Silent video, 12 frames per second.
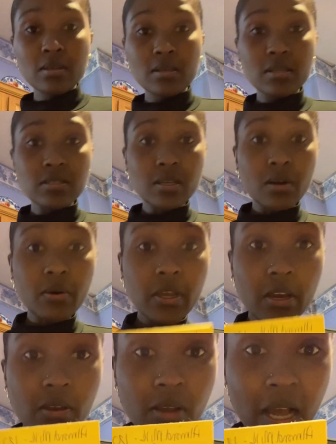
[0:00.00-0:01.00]
So here
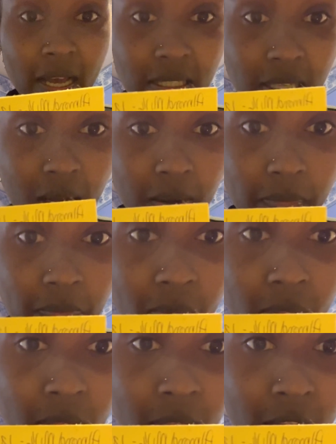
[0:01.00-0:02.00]
you guys go.
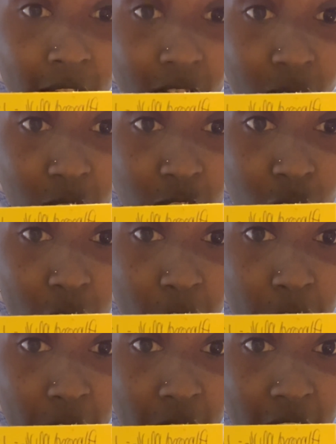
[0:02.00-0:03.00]
This is what you want to
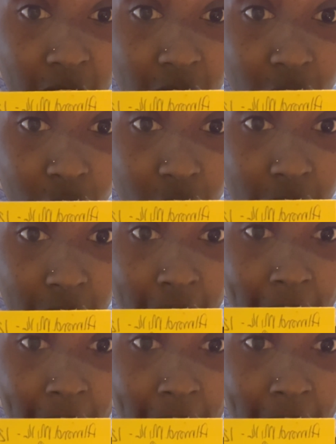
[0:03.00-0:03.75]
put in your,